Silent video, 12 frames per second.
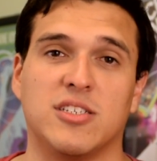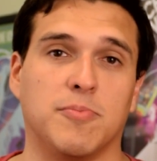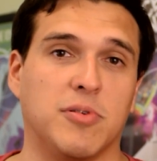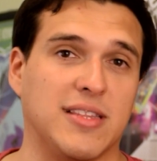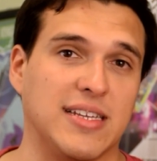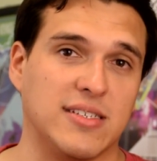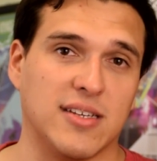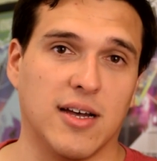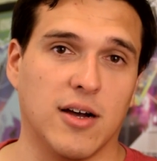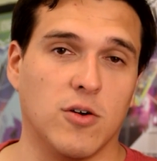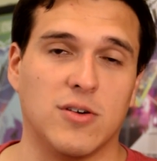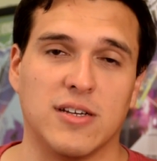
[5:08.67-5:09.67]
to put these
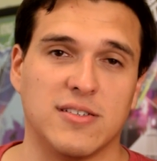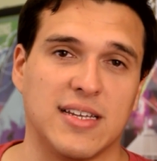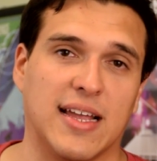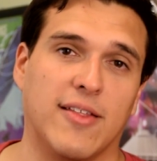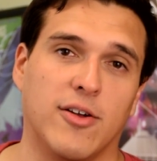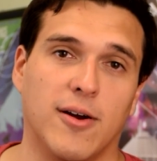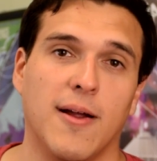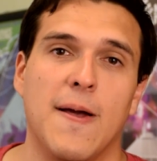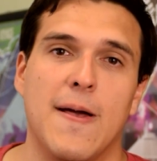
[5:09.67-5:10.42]
hotels together.